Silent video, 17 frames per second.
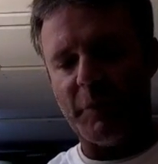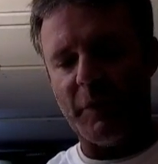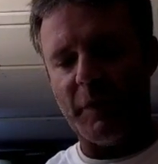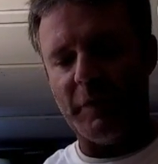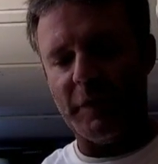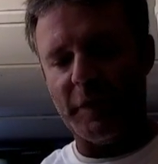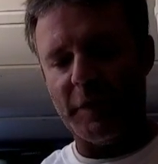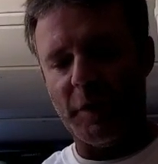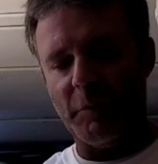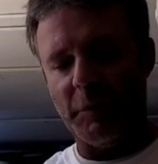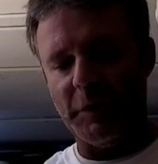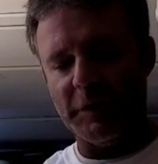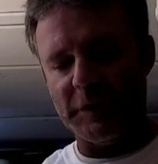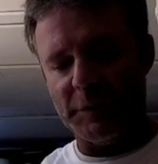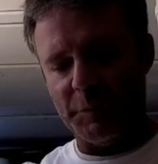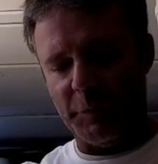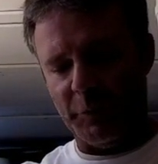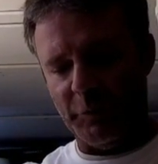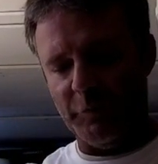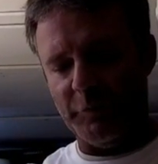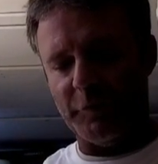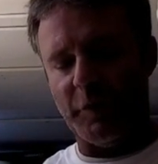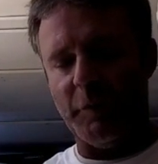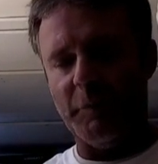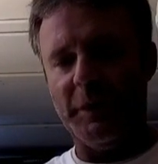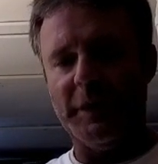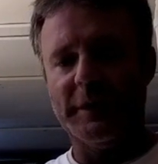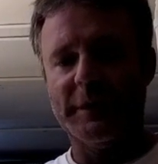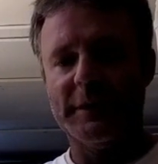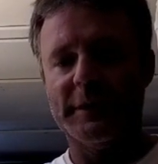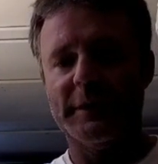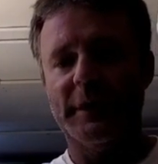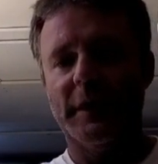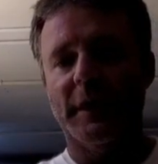around and come unspooled from
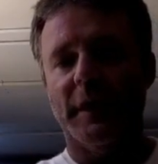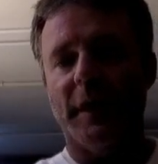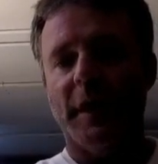its